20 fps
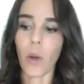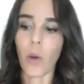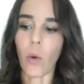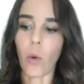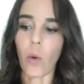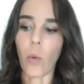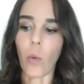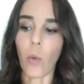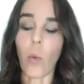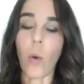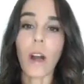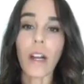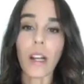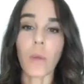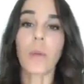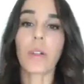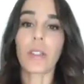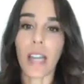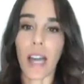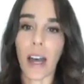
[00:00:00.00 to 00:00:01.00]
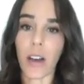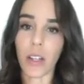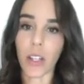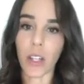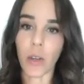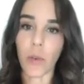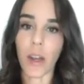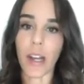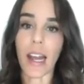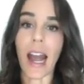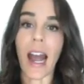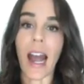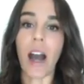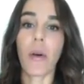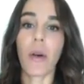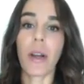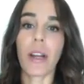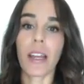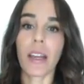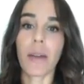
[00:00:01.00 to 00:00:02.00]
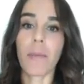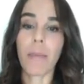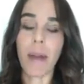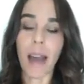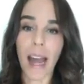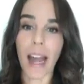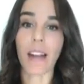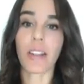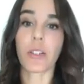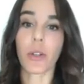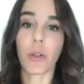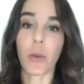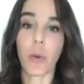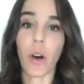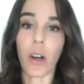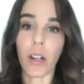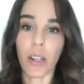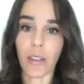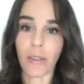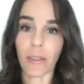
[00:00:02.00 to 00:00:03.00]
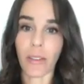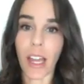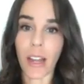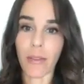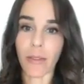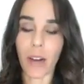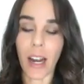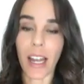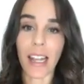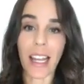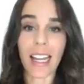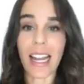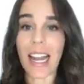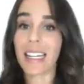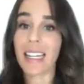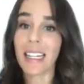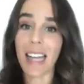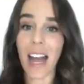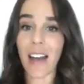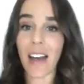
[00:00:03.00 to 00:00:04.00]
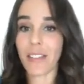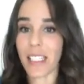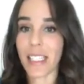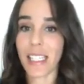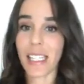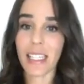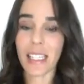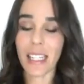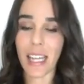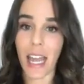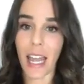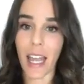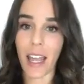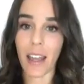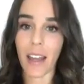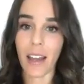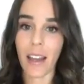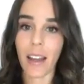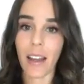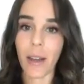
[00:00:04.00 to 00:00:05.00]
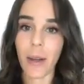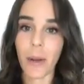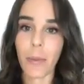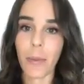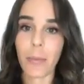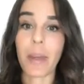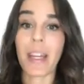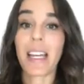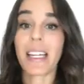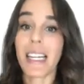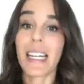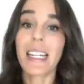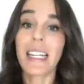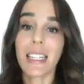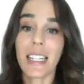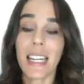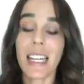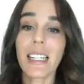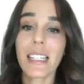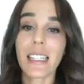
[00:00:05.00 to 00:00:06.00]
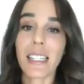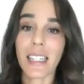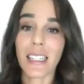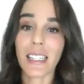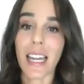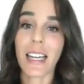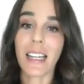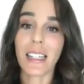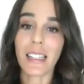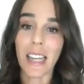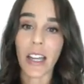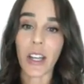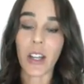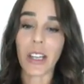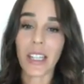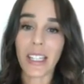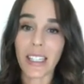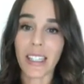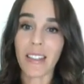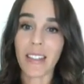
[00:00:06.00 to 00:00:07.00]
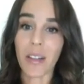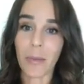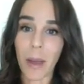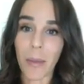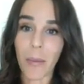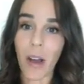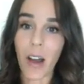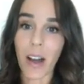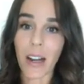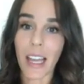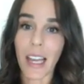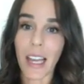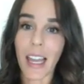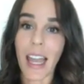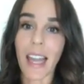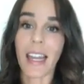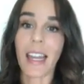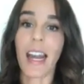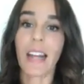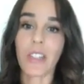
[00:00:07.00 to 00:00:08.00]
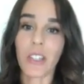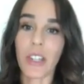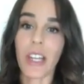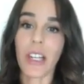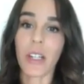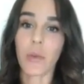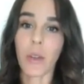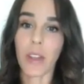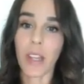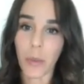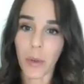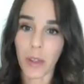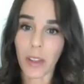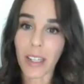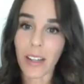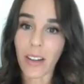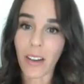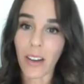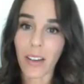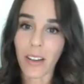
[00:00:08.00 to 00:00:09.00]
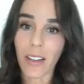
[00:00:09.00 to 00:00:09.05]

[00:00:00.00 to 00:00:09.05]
what it will tell you and how it impacts your quality of life, right? Like I didn't have a sick day because I didn't need a sick day because I could listen to my body and catch things when they were little,